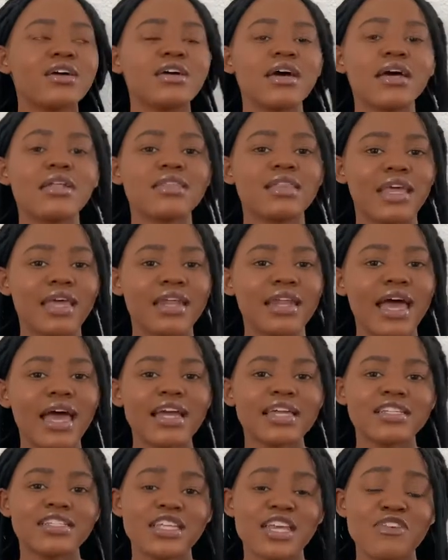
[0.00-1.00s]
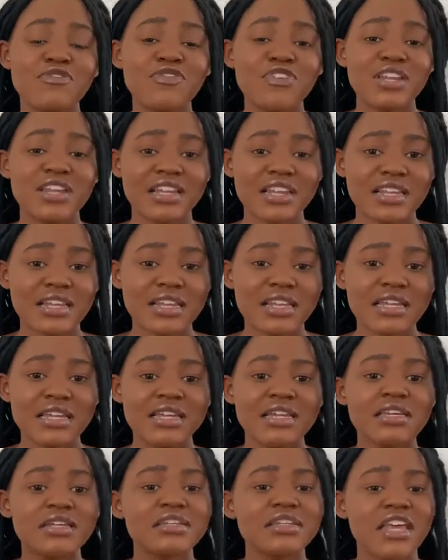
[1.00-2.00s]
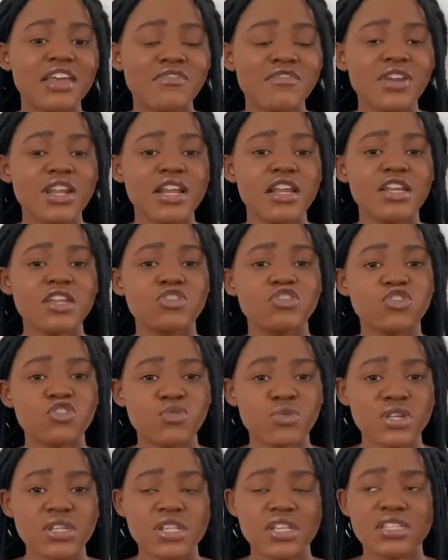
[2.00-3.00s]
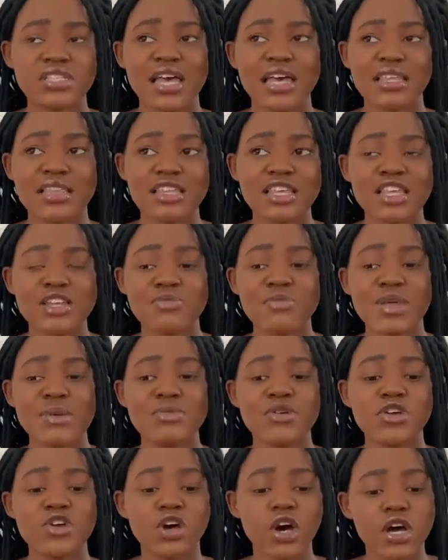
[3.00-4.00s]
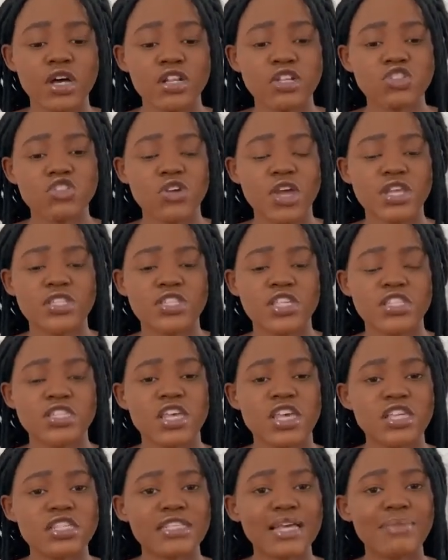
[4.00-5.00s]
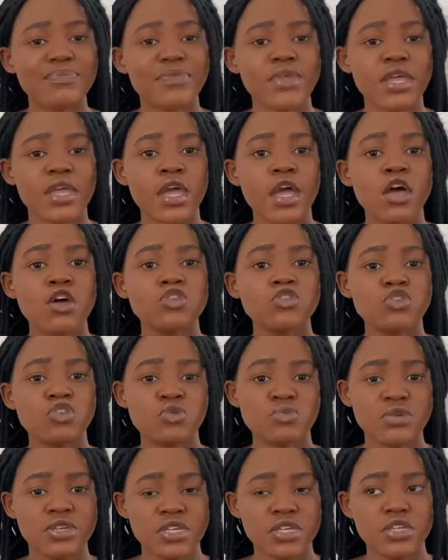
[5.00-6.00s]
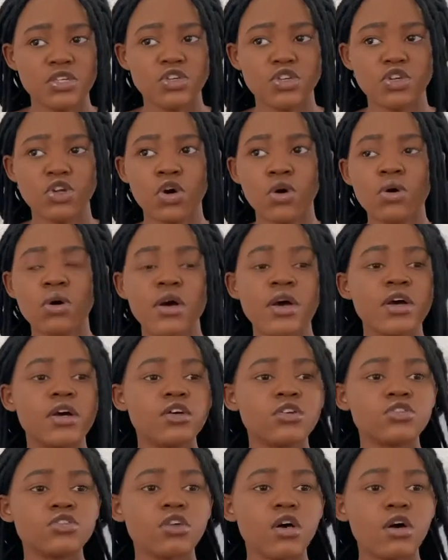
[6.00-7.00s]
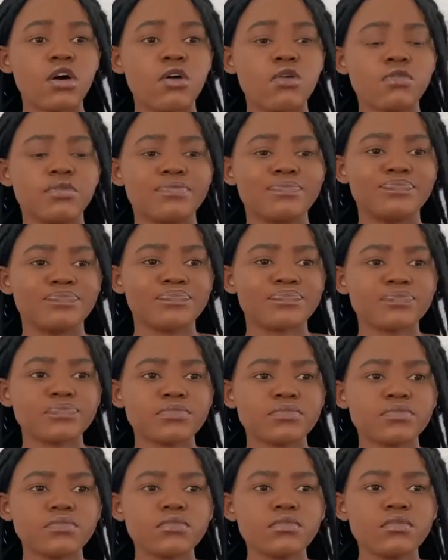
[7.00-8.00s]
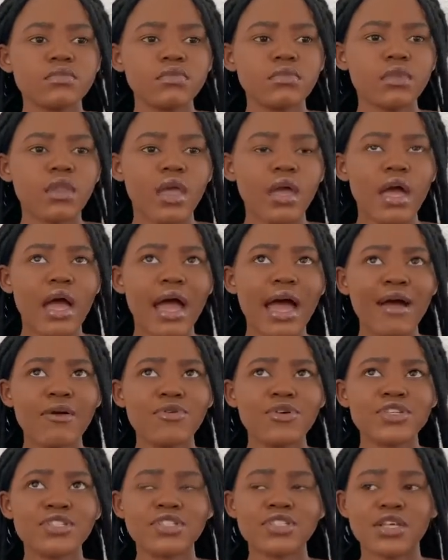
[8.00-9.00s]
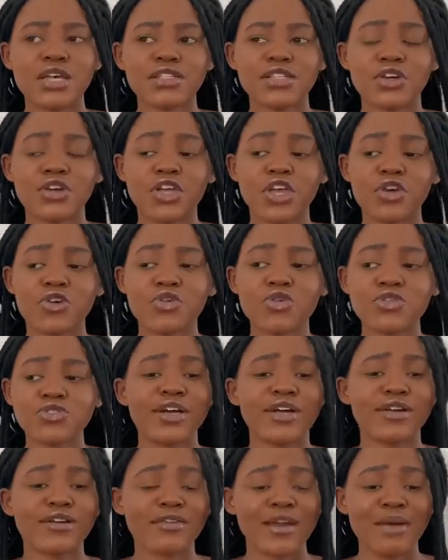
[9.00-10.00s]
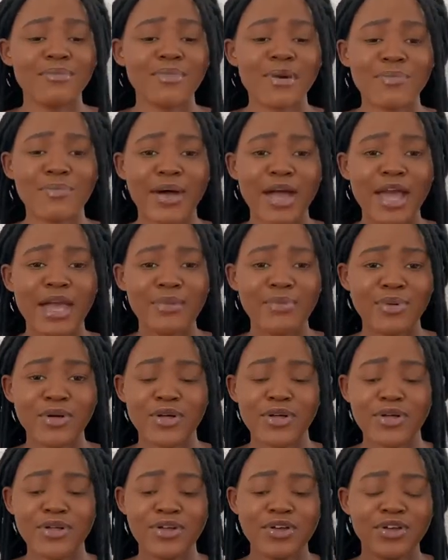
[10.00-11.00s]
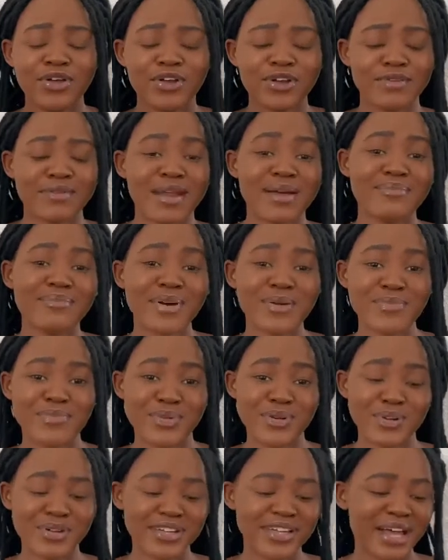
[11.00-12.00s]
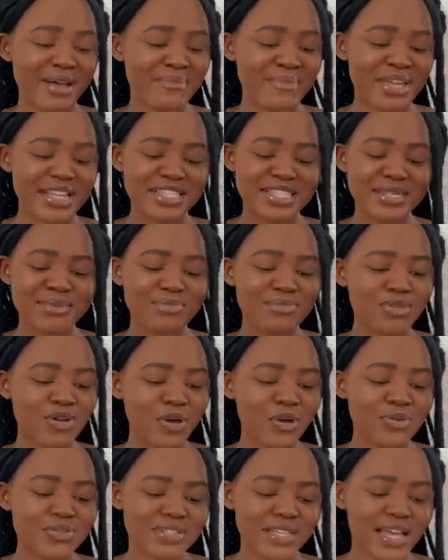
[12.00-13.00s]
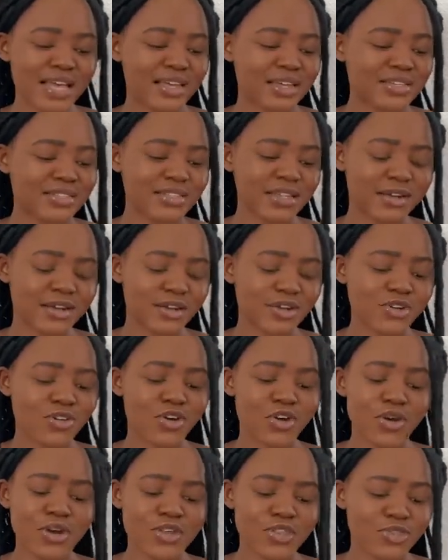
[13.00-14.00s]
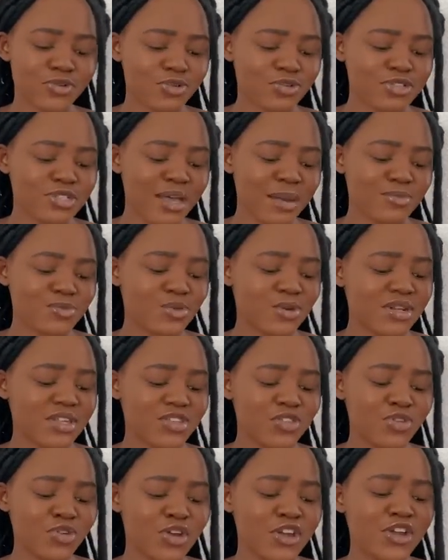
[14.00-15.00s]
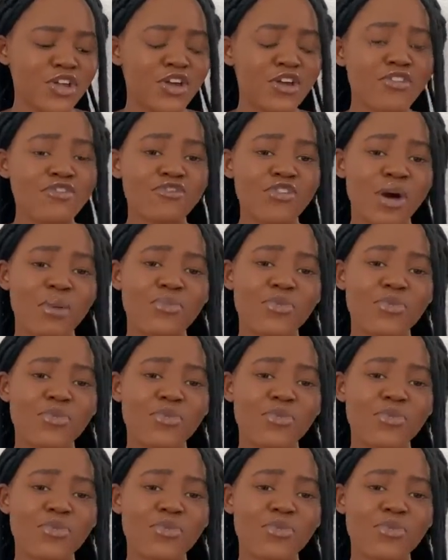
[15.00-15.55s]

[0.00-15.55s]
then I definitely, definitely need to read this. I think maybe God is trying to say something to me, you know? So I was, I was okay, cool. So I grabbed my Bible, grabbed my book, I made some notes. I started going through Psalm 23 from the